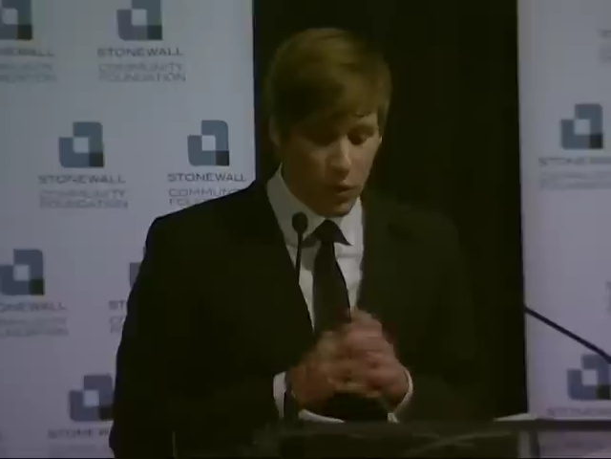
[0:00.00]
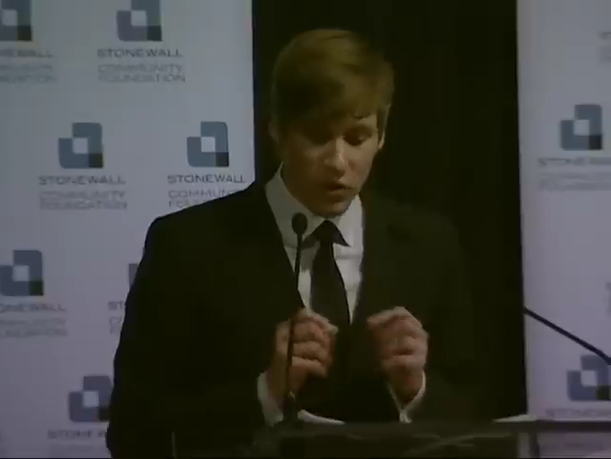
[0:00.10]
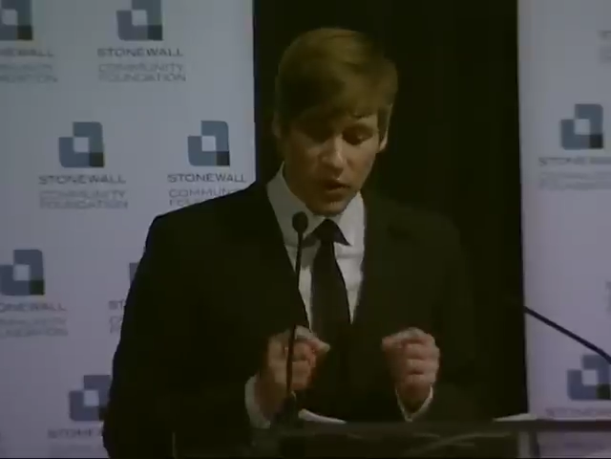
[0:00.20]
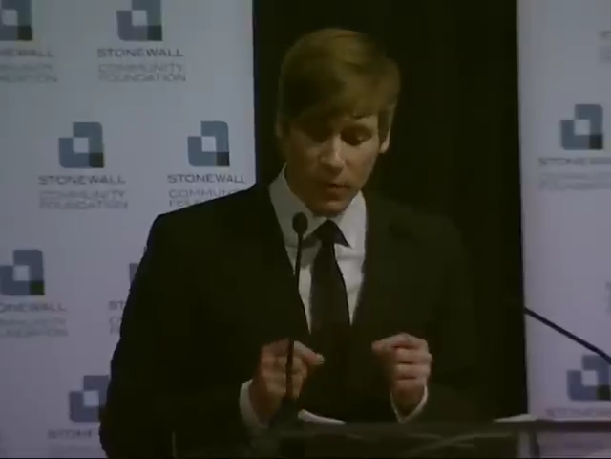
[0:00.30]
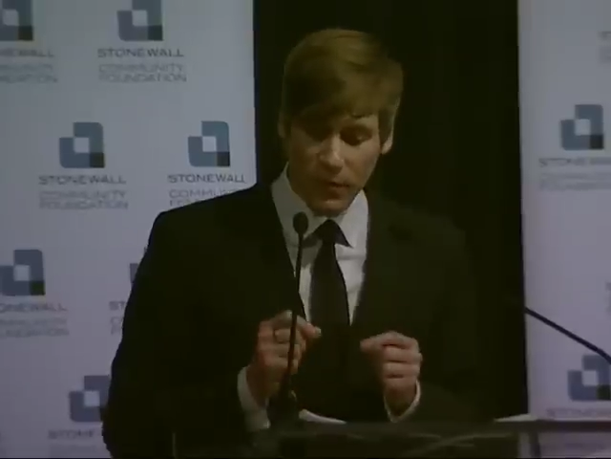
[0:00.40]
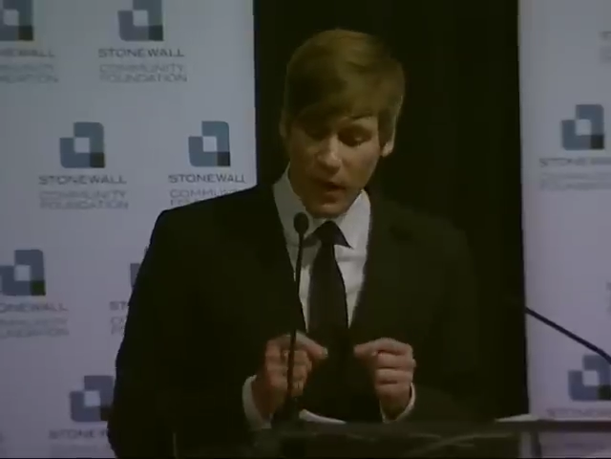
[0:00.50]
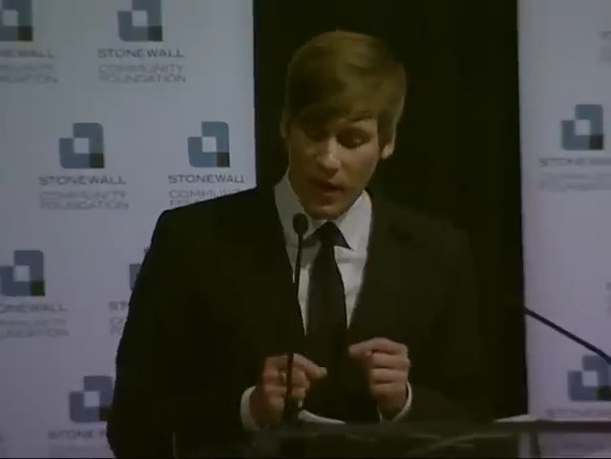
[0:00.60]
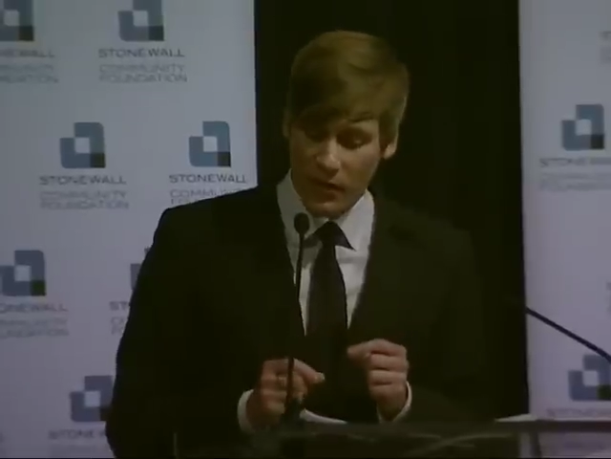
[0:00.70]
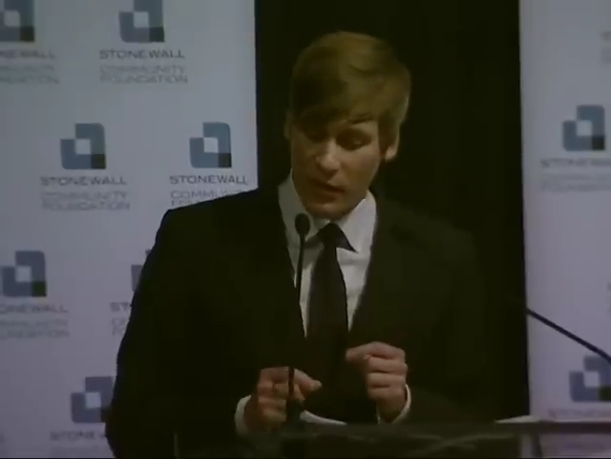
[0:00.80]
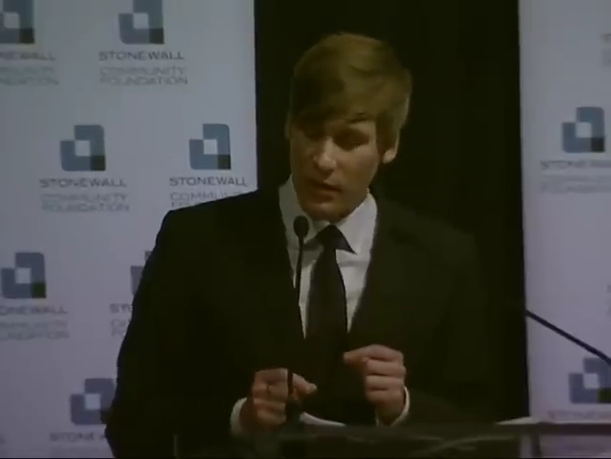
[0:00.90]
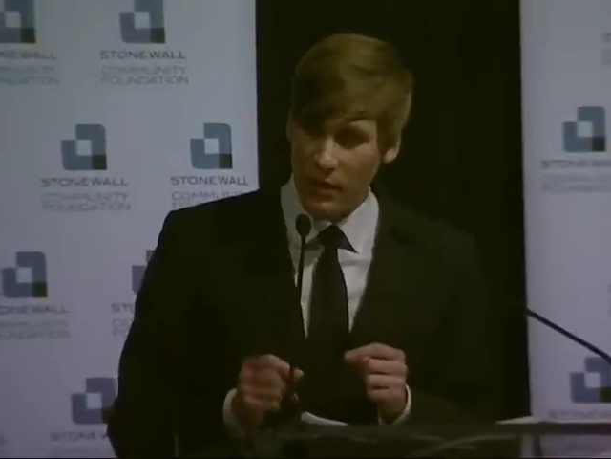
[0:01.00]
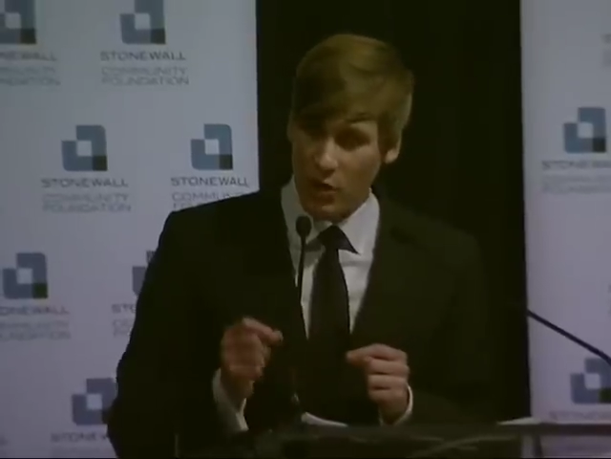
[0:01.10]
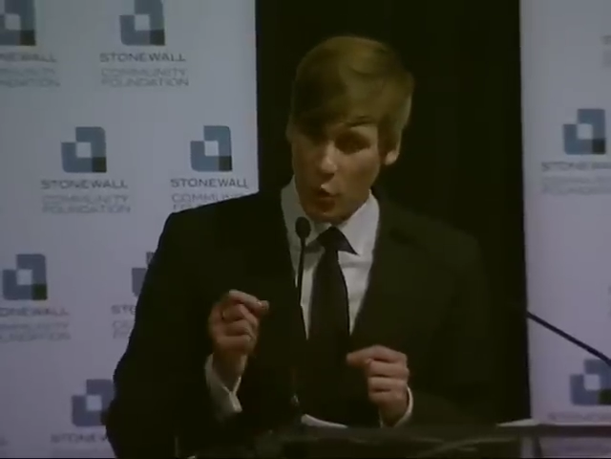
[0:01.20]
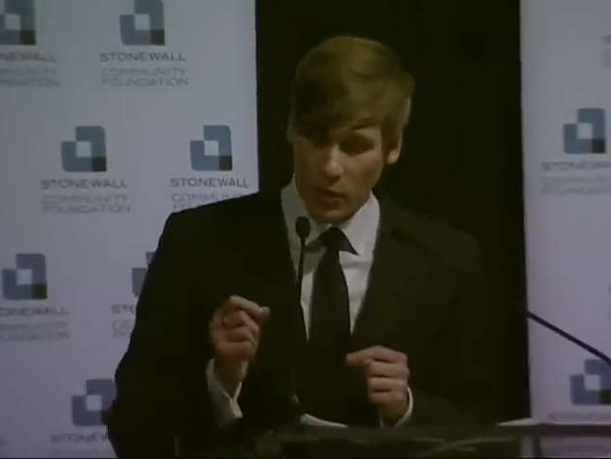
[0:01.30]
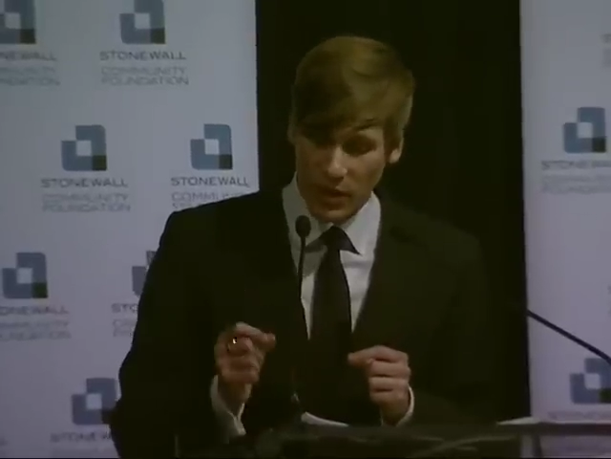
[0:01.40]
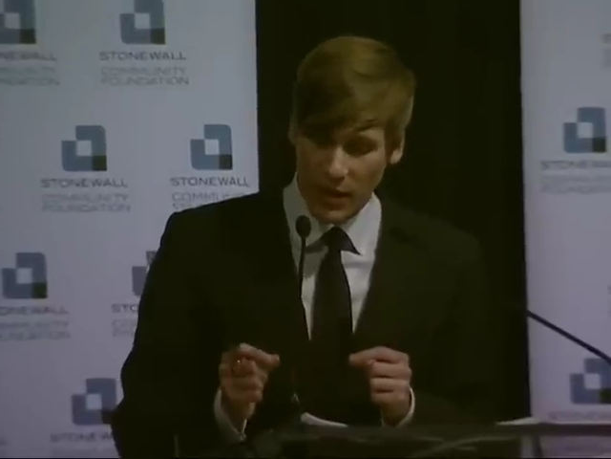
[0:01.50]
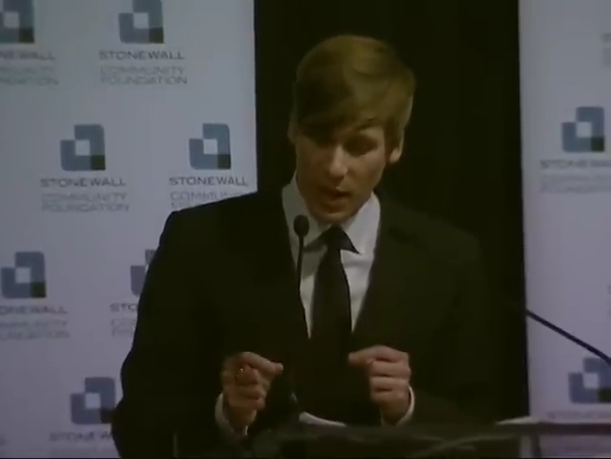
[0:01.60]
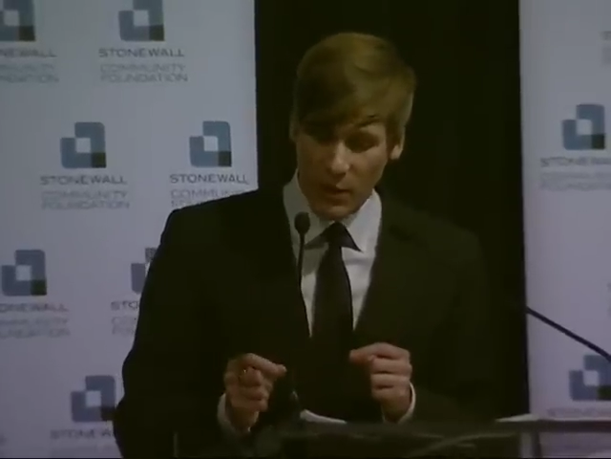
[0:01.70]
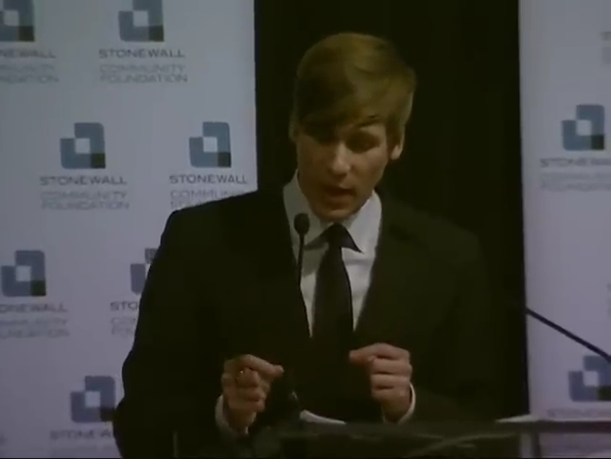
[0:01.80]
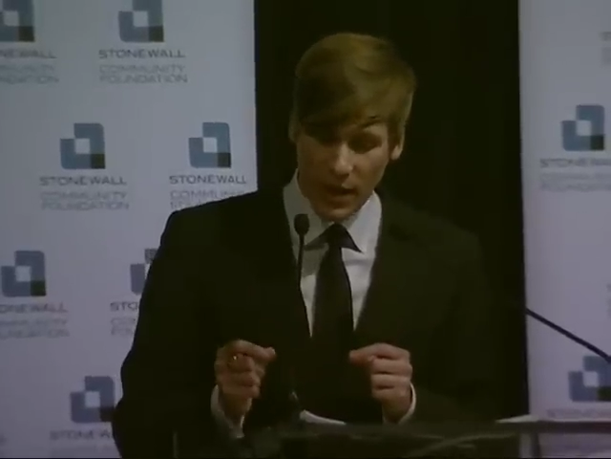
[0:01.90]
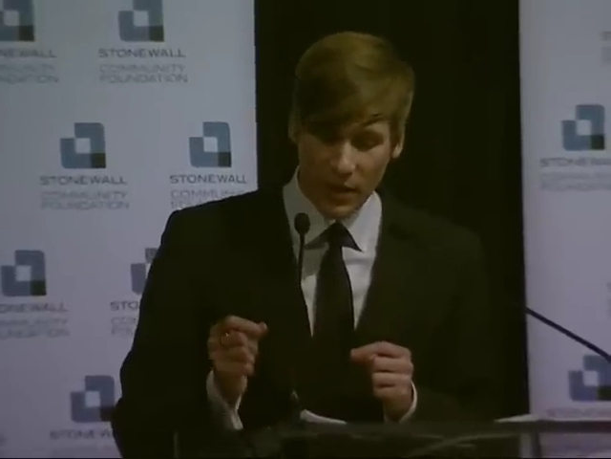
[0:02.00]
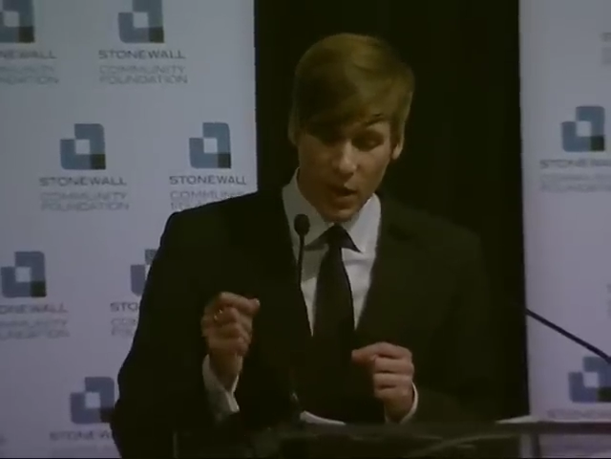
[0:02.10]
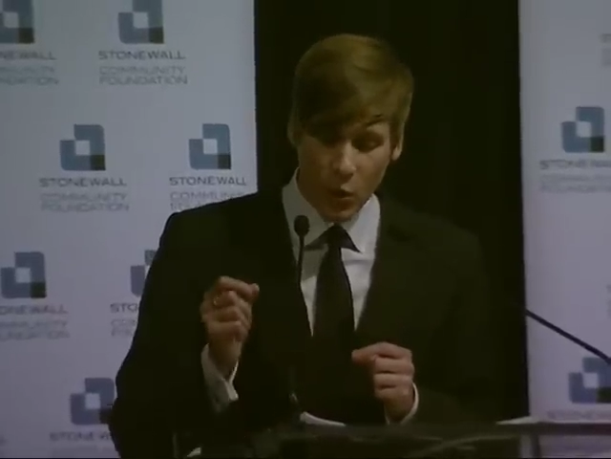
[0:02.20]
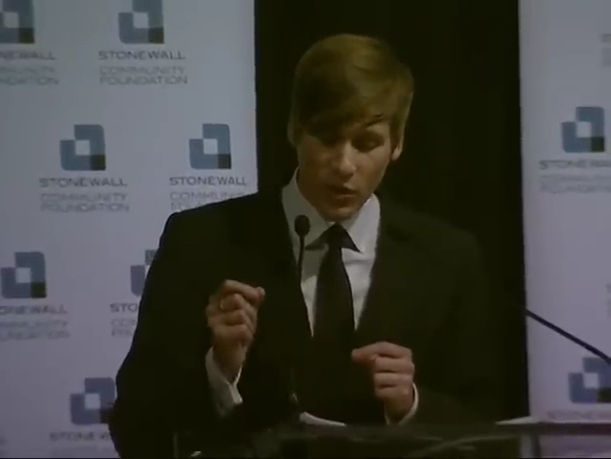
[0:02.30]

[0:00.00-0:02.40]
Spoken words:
when Jim Foster, an openly gay man,